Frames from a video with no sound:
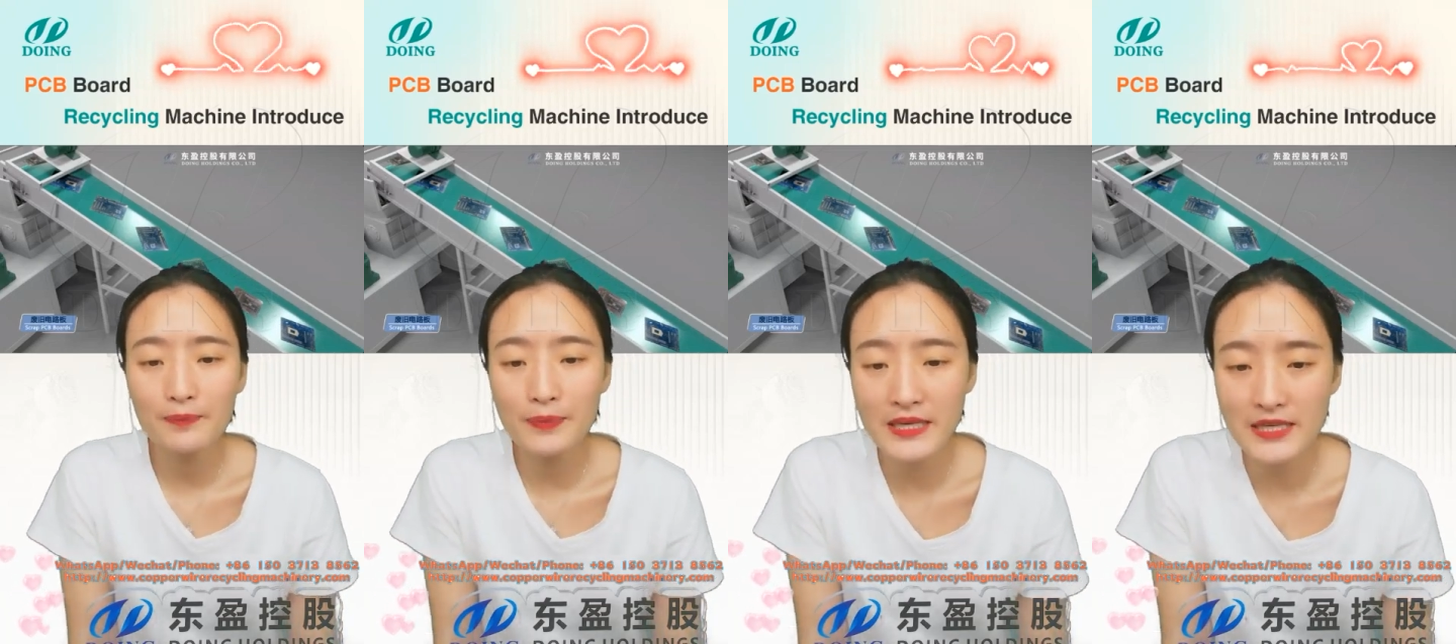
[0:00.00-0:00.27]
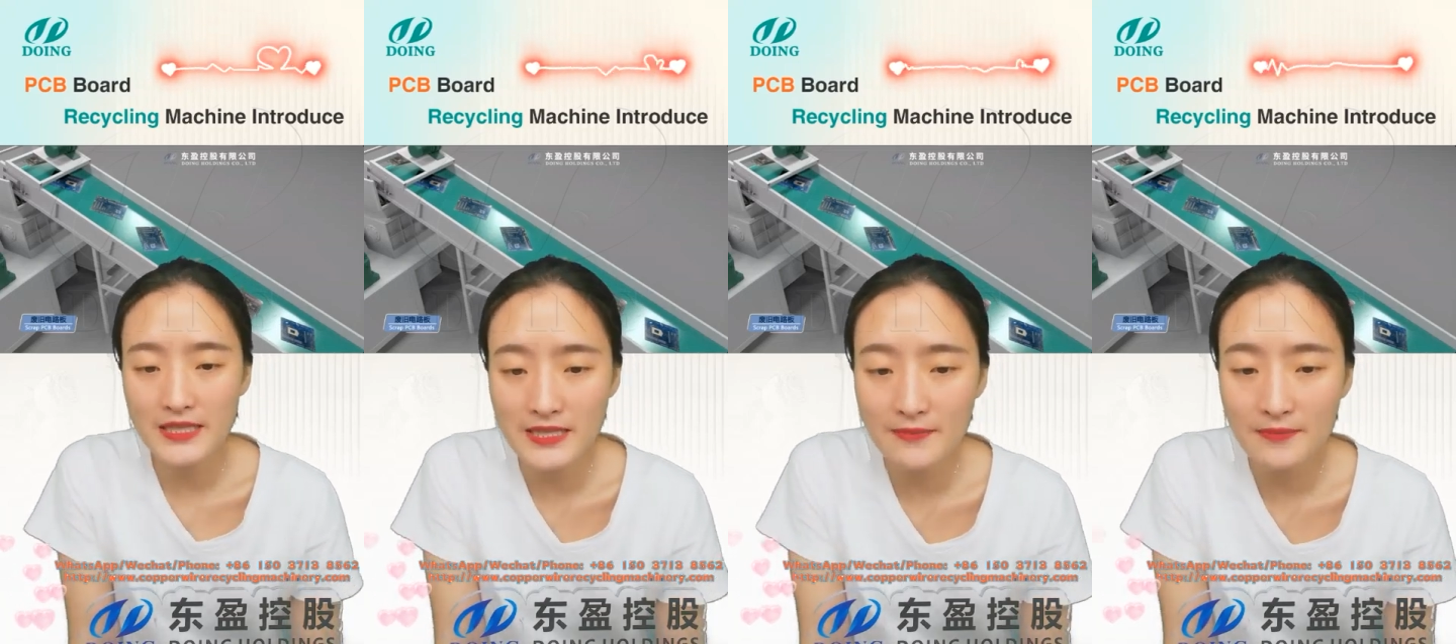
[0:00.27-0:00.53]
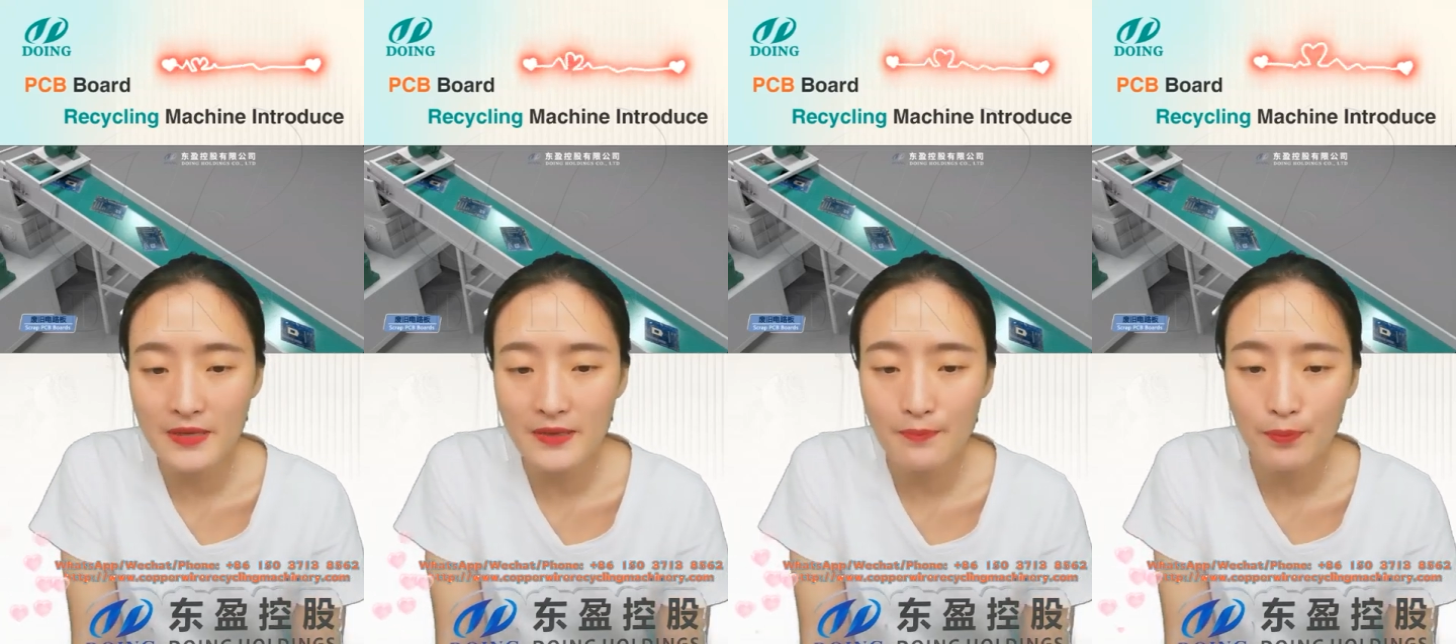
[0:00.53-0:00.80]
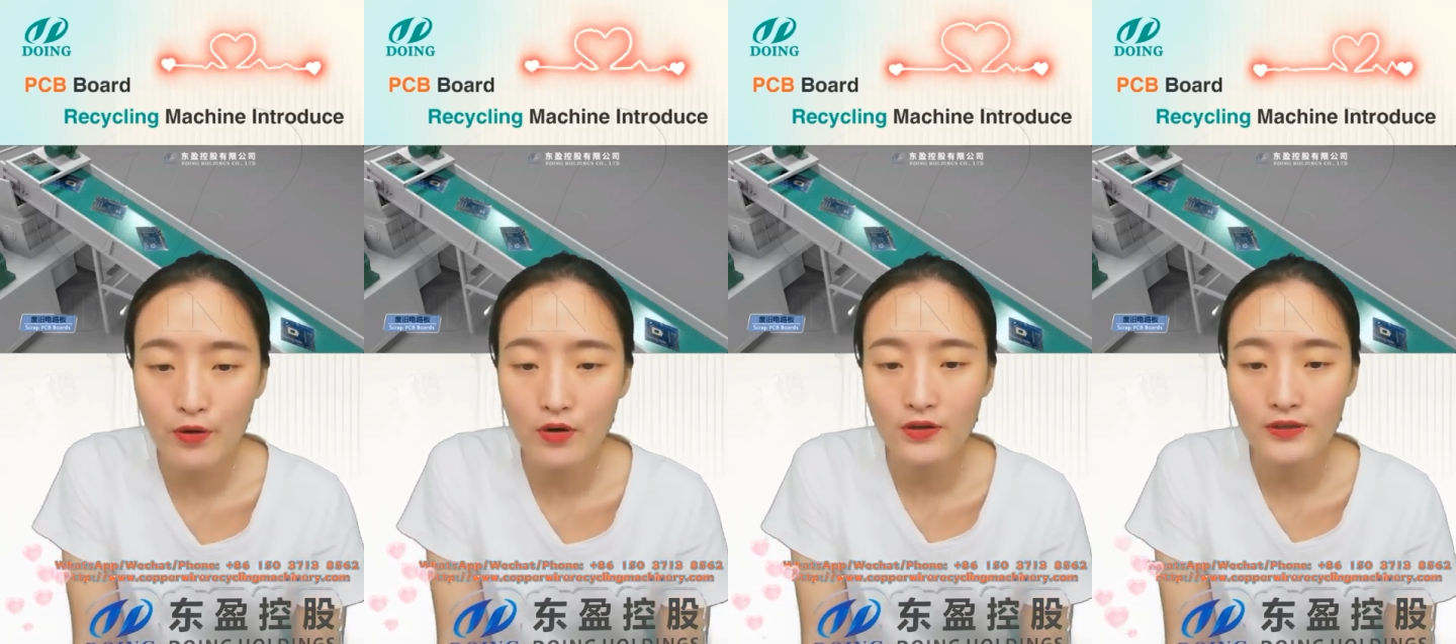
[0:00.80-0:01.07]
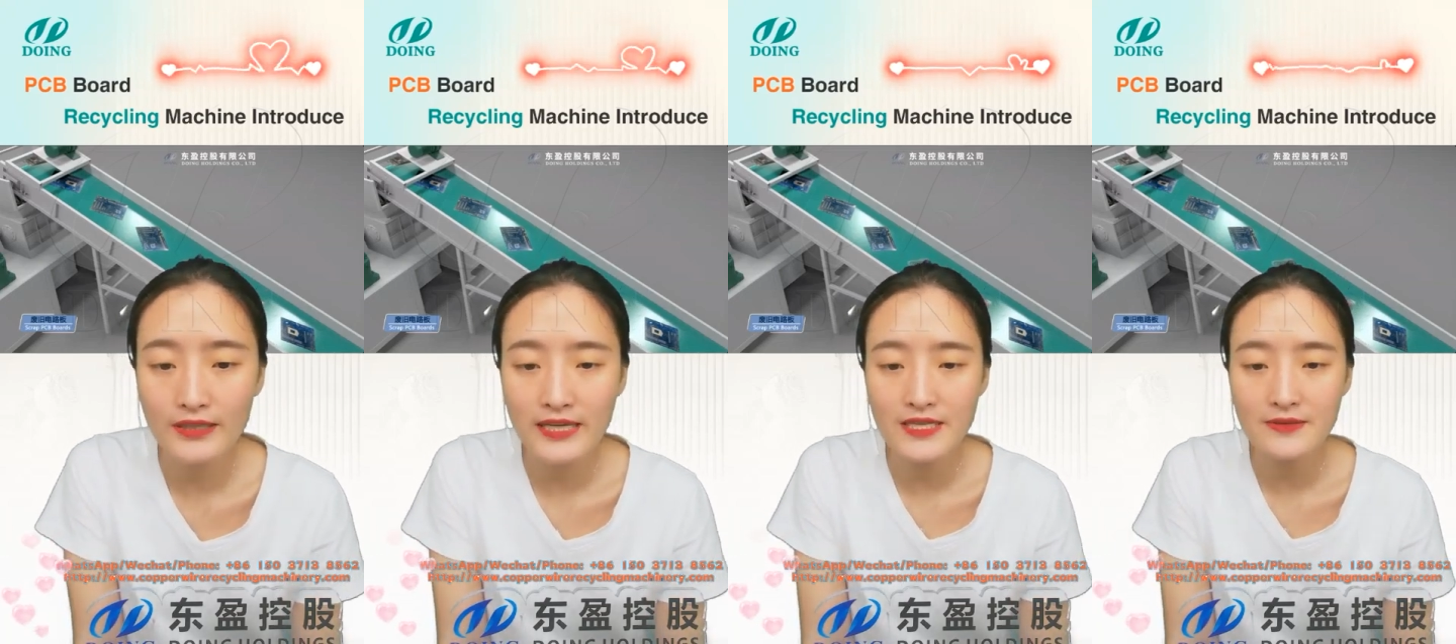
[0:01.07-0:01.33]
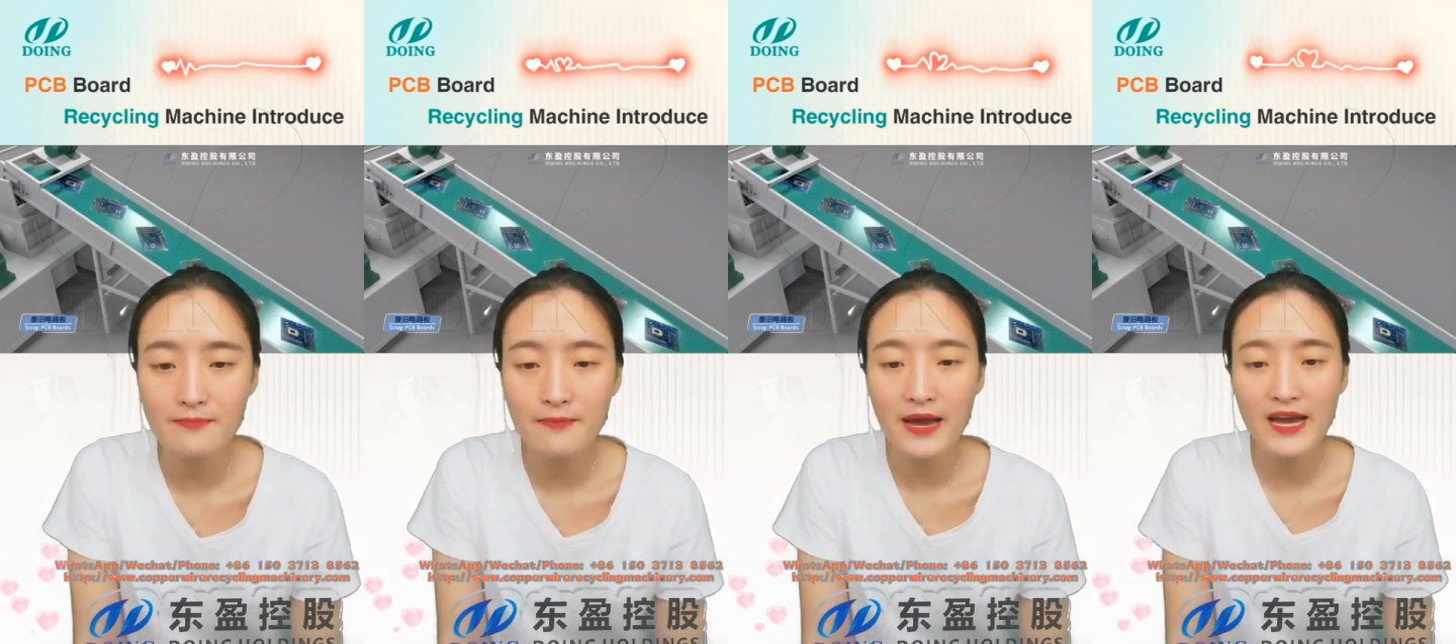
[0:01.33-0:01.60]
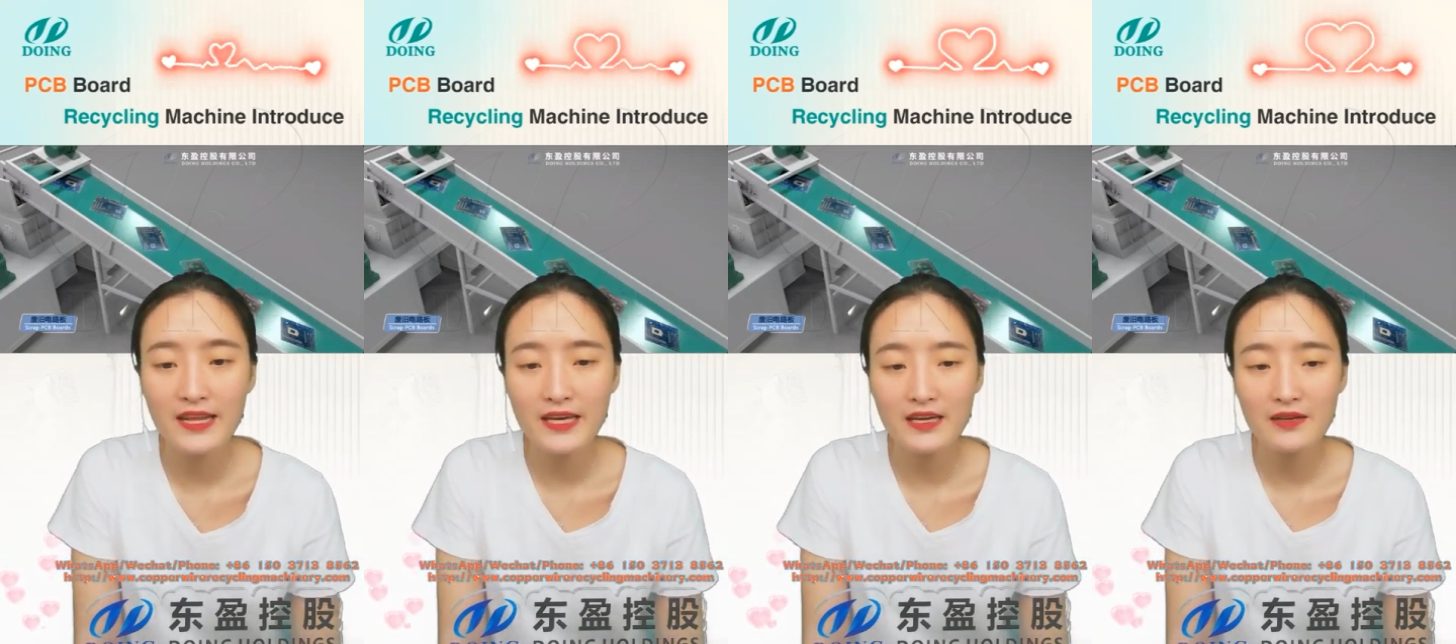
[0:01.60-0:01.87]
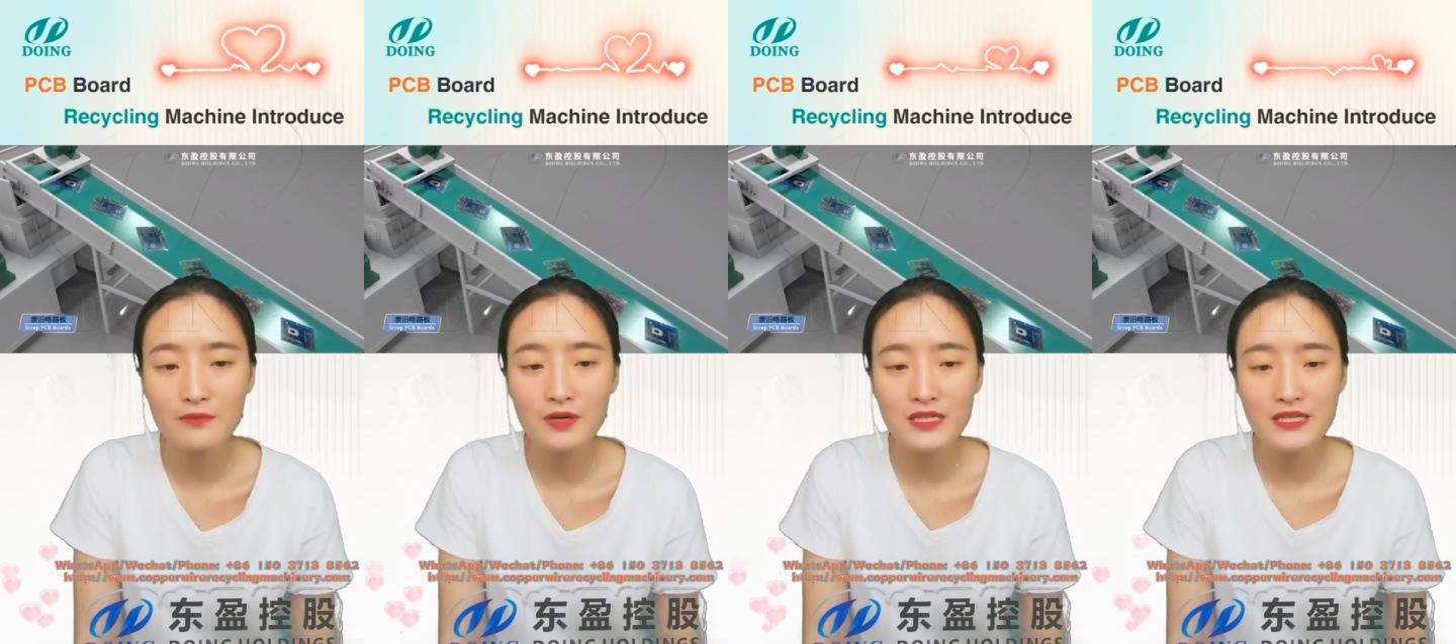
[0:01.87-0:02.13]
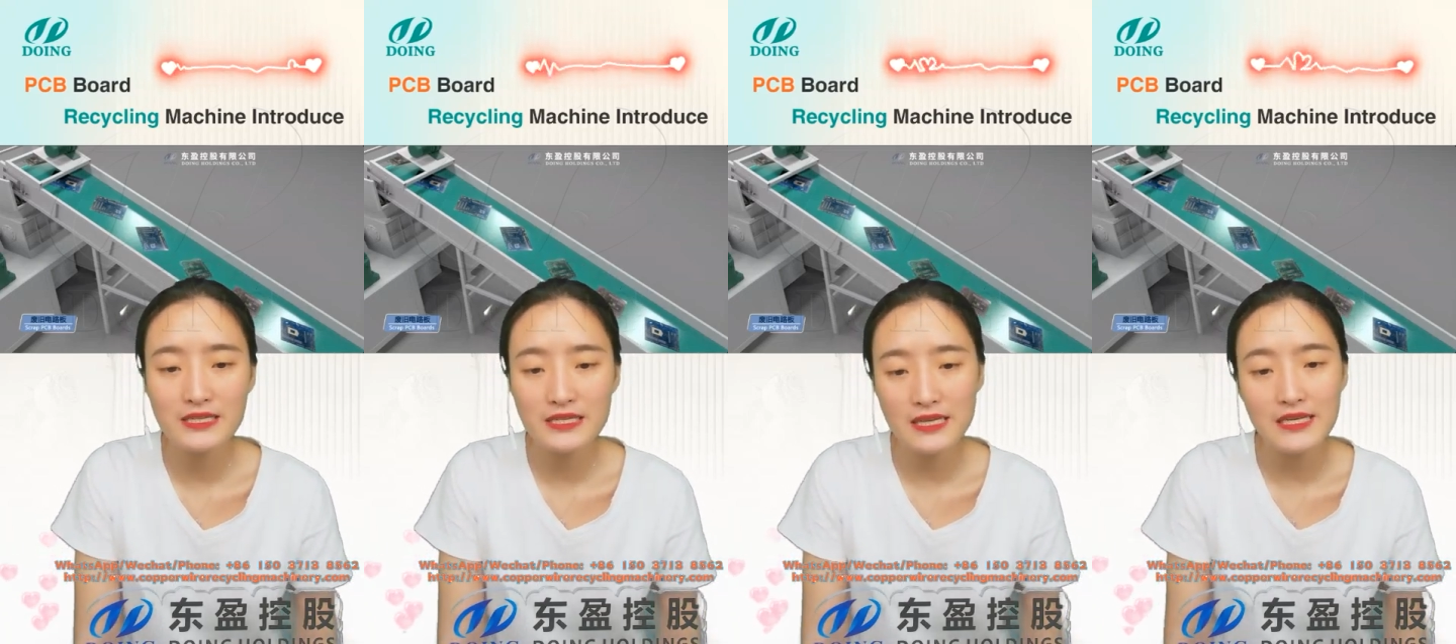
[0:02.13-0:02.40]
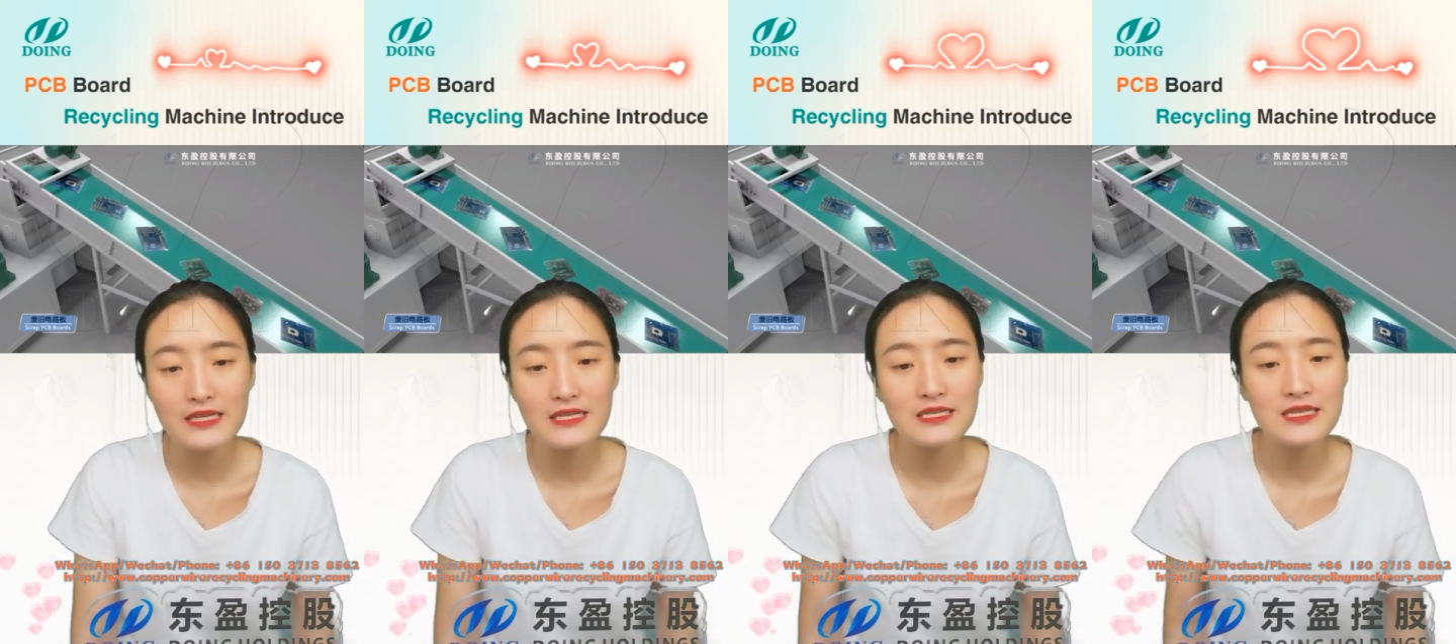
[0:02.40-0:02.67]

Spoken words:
PCB board dismantling machine.